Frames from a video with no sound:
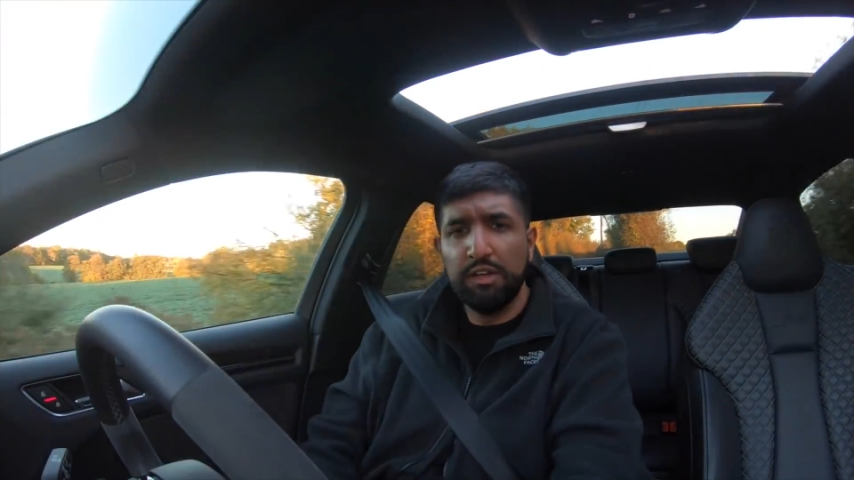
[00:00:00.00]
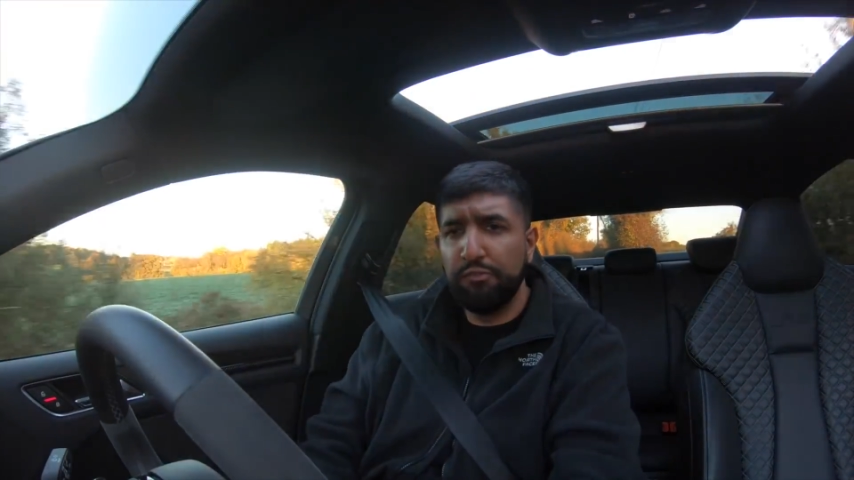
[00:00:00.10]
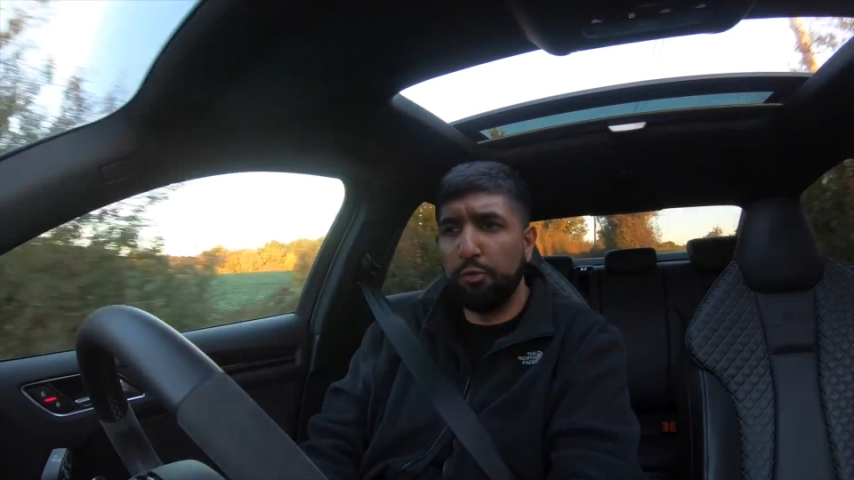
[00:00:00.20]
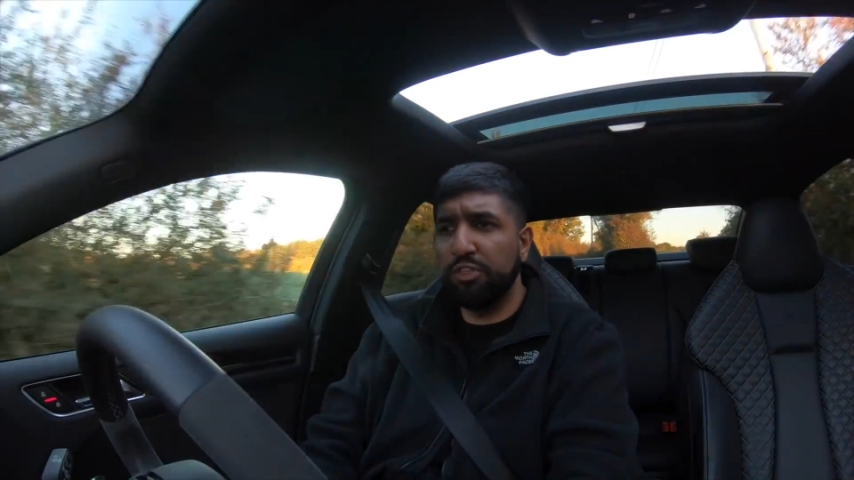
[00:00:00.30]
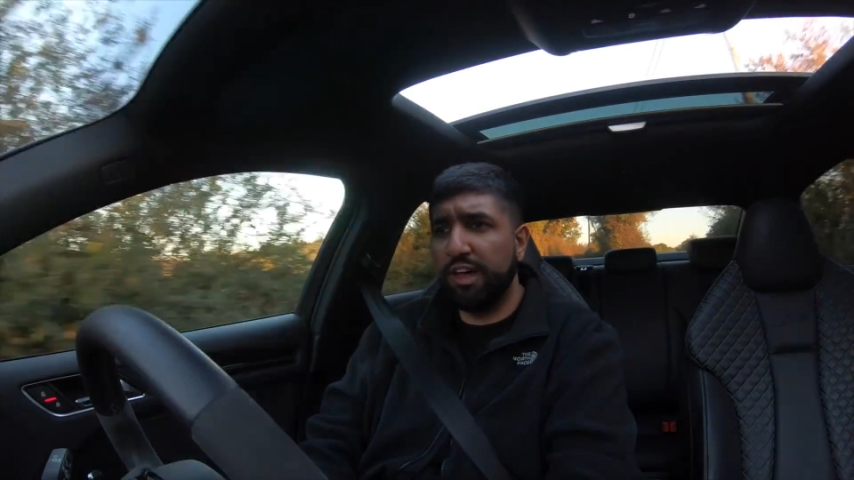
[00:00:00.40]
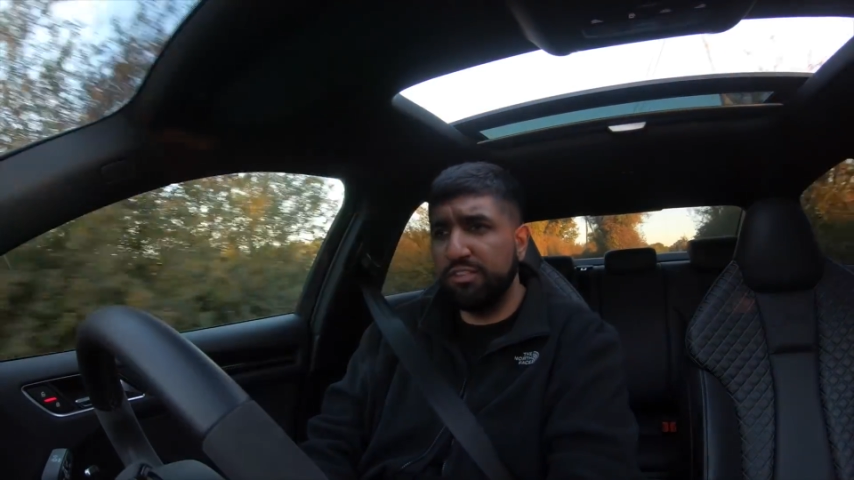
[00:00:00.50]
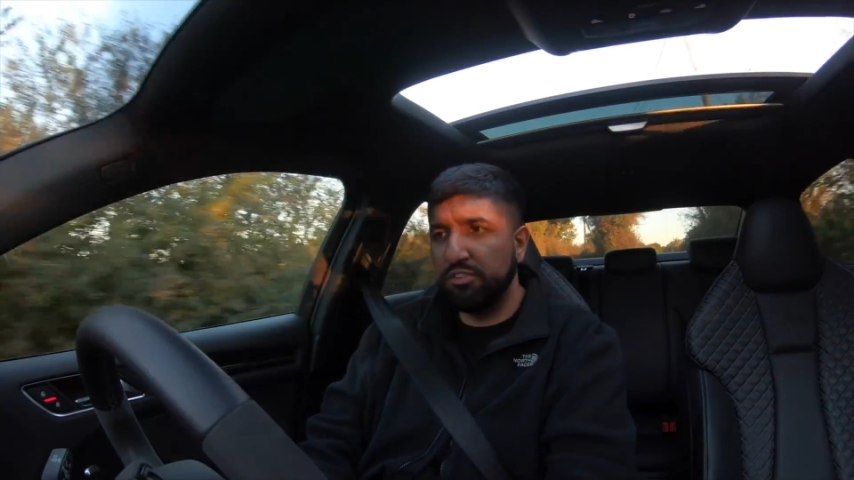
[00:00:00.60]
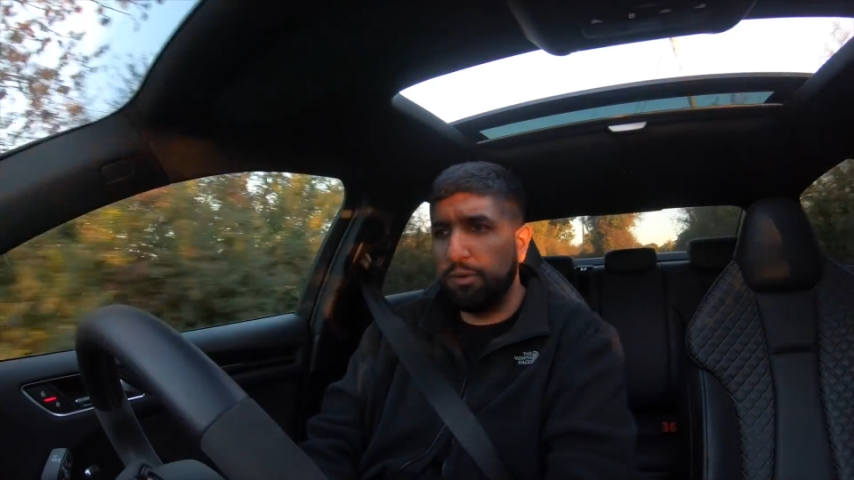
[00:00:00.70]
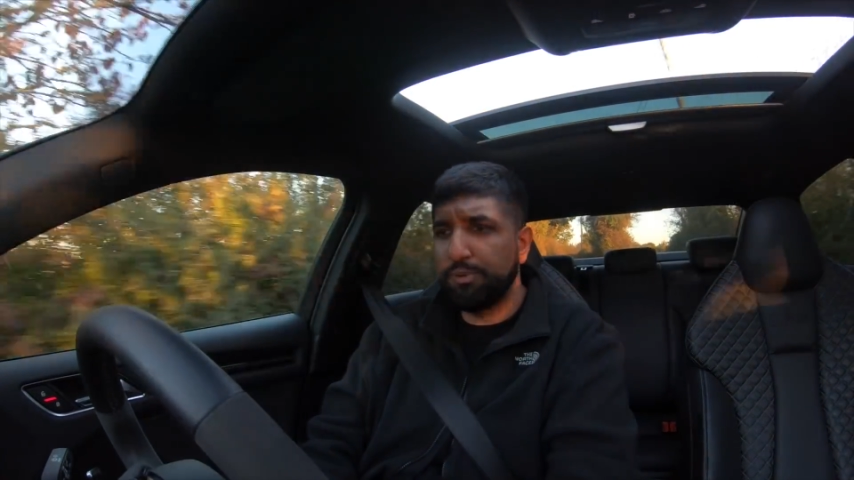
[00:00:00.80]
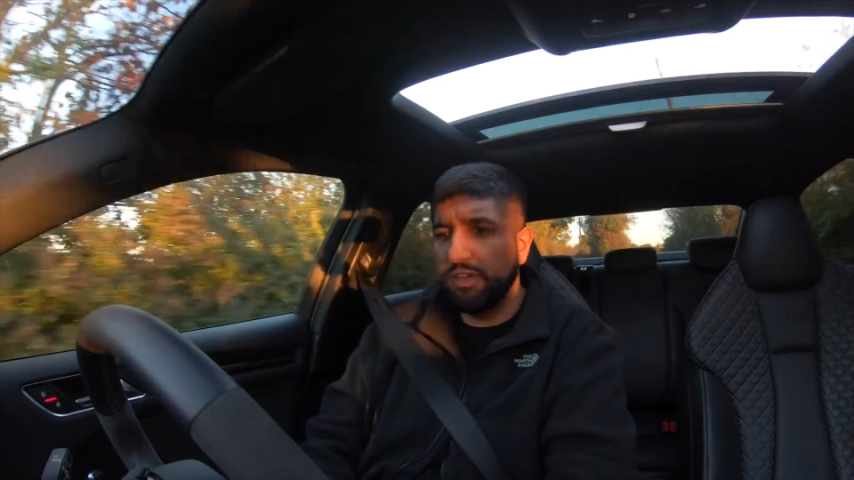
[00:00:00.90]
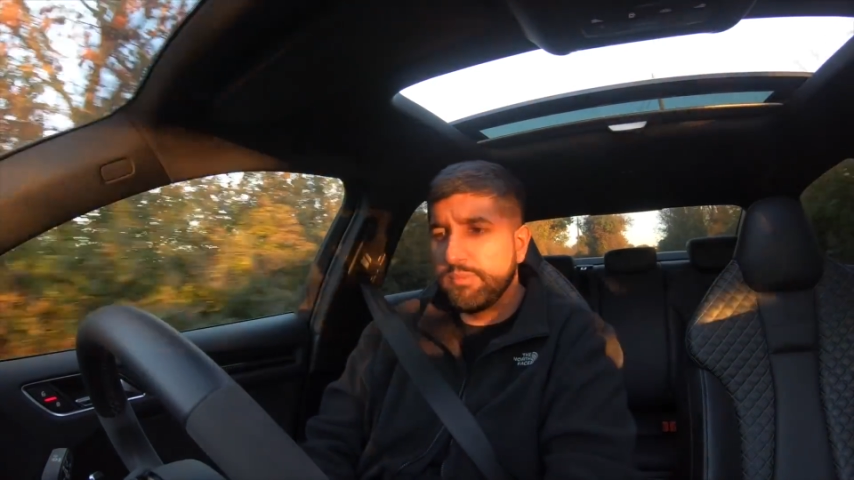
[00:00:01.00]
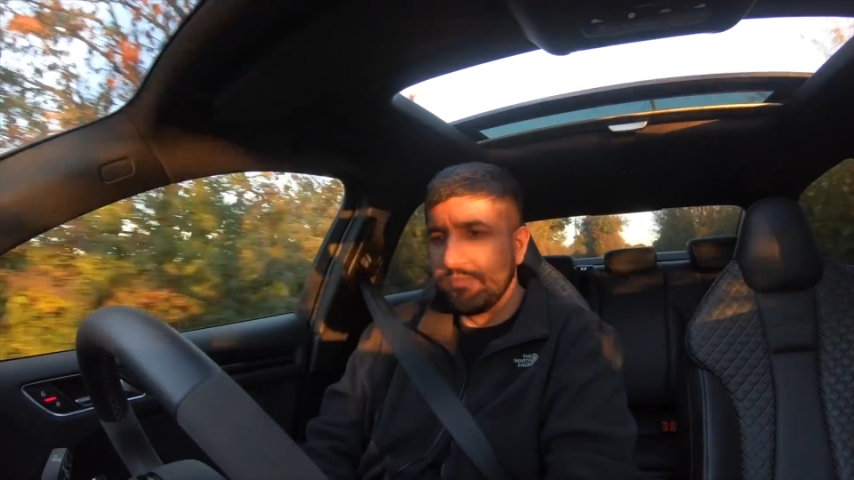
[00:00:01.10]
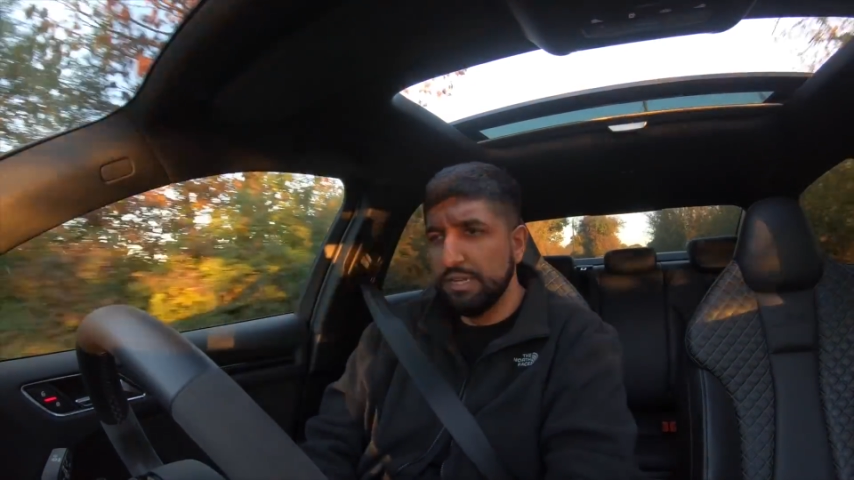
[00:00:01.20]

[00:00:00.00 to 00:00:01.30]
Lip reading: 4,000 RPM.